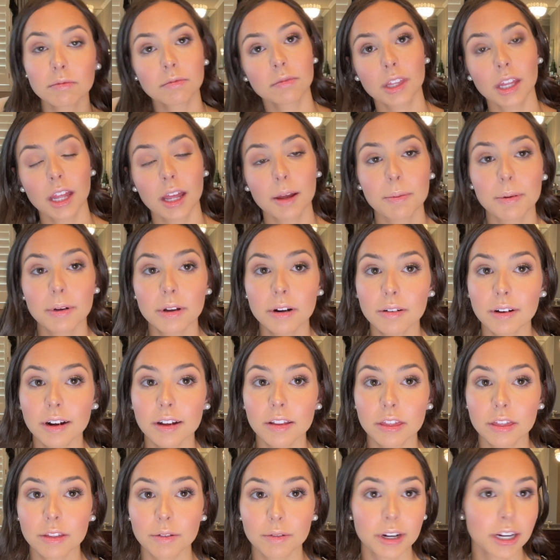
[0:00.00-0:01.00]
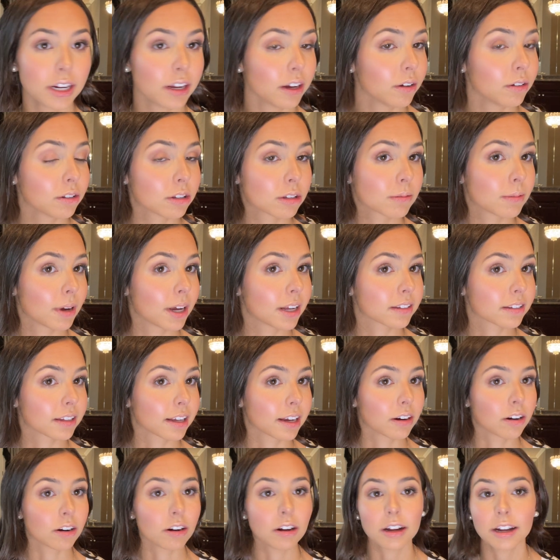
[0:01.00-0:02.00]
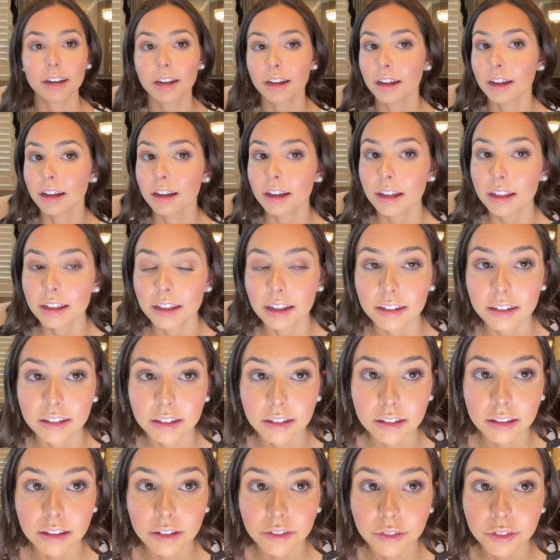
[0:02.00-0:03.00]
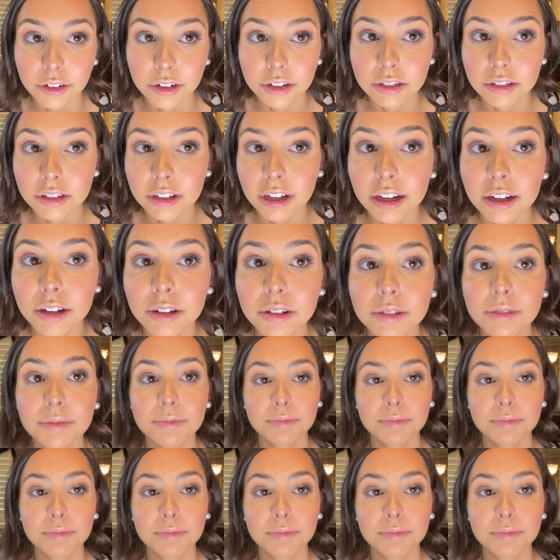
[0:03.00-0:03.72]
I put around 3 coats of mascara on. This is the first coat